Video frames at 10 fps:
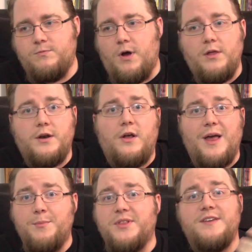all in all
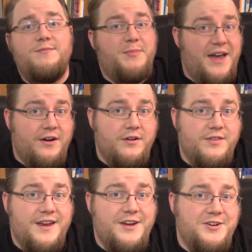I believe better
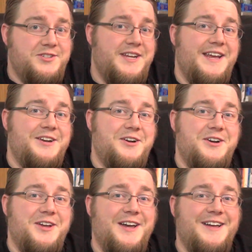than your
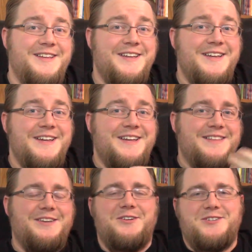standard high
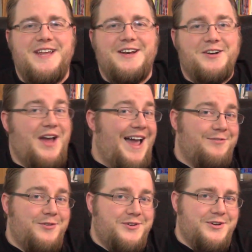
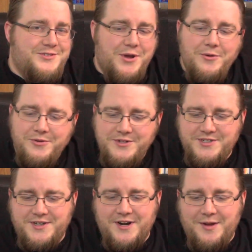fructose corn
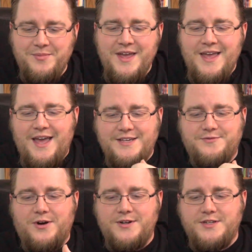syrup as
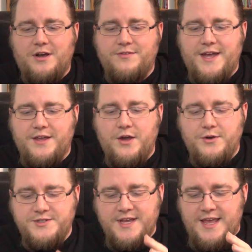far as all that
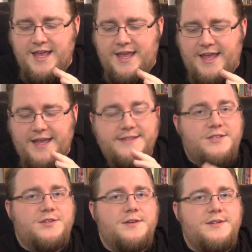goes,
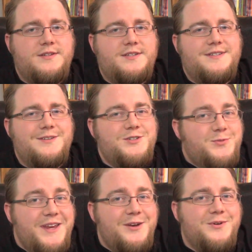it's
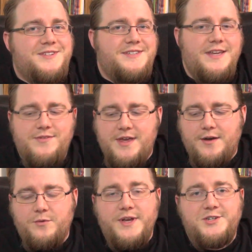sweetened with
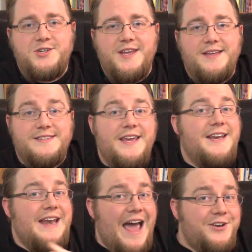stevia, which is a
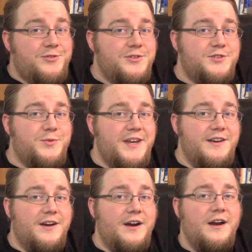natural
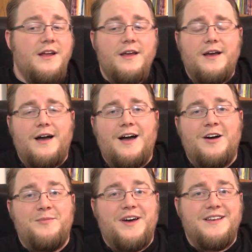sweetener,
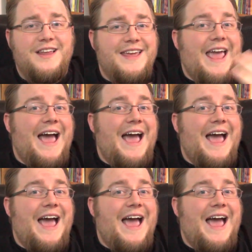unlike